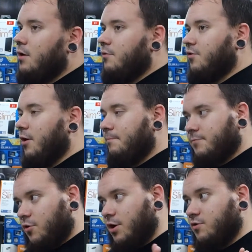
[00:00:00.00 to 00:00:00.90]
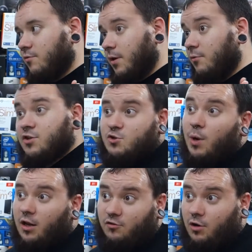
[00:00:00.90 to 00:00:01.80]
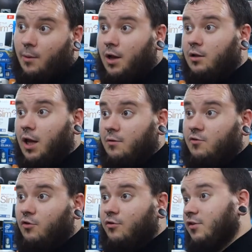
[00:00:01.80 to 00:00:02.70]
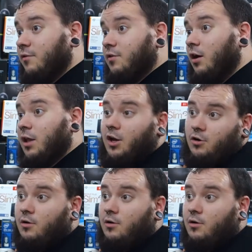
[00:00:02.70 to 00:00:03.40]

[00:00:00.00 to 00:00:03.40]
So corrections from that, which is sweet because they're coming sooner instead of later.